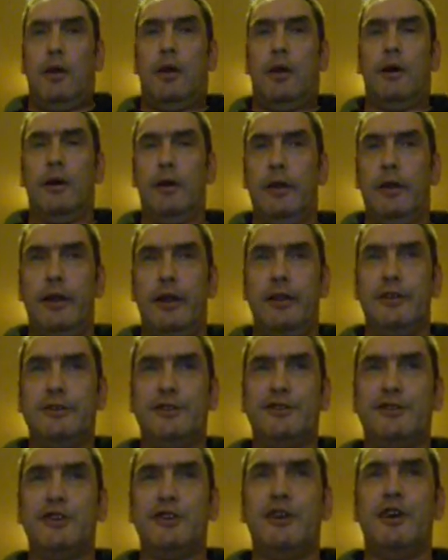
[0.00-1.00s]
Uh,
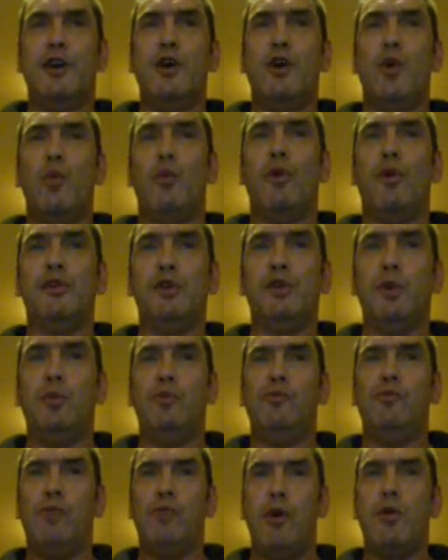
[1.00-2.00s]
it's uh,
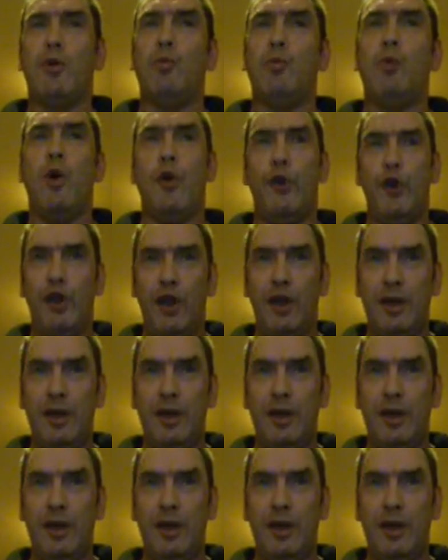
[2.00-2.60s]
Wandu Rock 1,